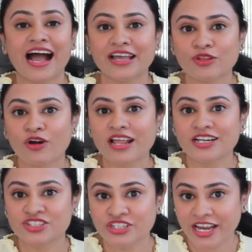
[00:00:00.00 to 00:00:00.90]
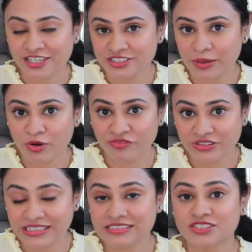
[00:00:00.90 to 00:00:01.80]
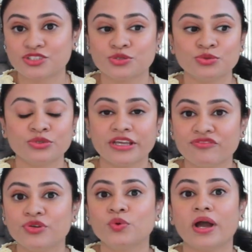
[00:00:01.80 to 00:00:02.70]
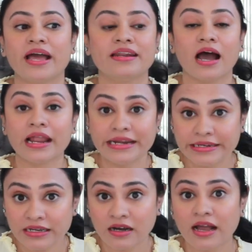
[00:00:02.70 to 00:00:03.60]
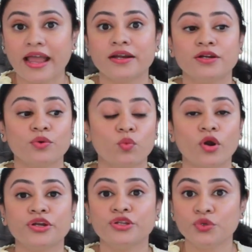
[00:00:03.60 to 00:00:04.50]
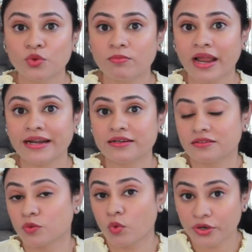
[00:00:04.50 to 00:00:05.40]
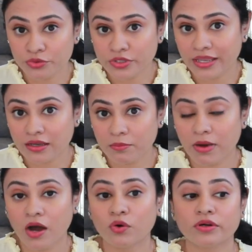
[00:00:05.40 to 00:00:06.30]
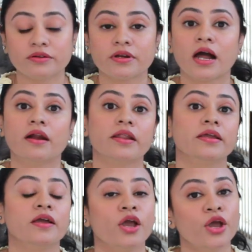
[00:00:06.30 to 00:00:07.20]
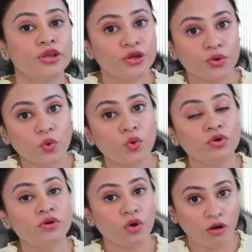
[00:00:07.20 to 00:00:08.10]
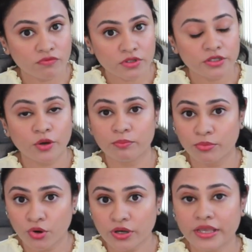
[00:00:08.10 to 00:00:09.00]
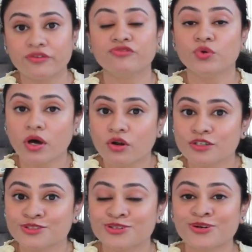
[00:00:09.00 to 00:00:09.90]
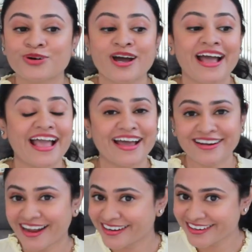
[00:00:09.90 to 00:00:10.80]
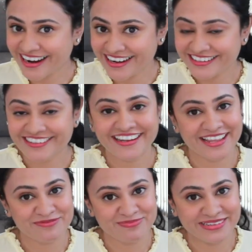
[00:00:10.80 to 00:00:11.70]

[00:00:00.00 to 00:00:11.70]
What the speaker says: I thought I'll share some of these to give you an idea and what you might want to think about regarding your own novel, your book, if you are also an underwriter like